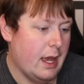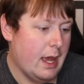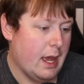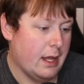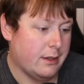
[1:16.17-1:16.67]

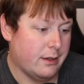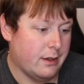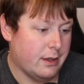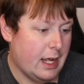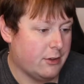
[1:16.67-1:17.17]
and
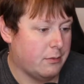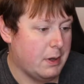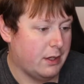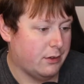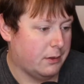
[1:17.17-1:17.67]
that's
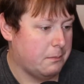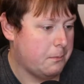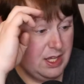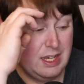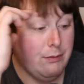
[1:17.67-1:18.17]
amazing.
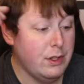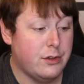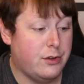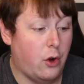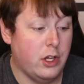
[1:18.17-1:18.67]
Even
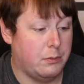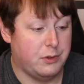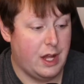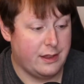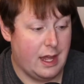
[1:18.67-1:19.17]
the
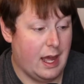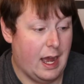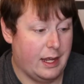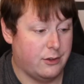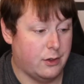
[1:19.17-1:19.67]
sodium's not that
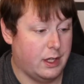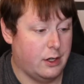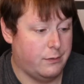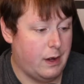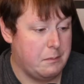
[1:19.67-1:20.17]
high, it's only
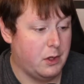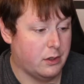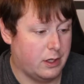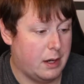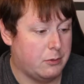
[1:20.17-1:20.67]
105
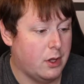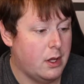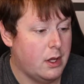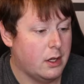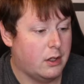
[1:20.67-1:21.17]
milligrams.
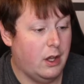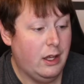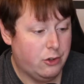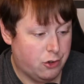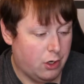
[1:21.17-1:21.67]

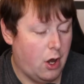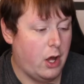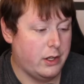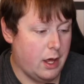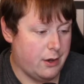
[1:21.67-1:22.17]
Cholesterol,
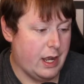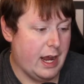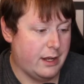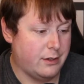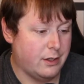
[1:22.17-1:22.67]
on the other
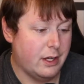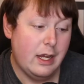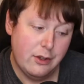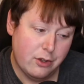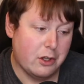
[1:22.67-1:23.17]
hand,
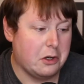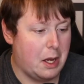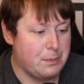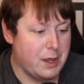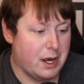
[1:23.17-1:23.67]
he's a little
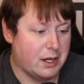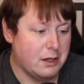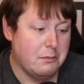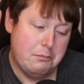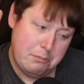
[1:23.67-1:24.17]
up there,
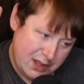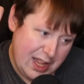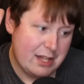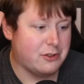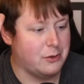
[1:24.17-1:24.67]
but
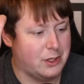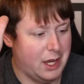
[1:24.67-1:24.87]
that's okay.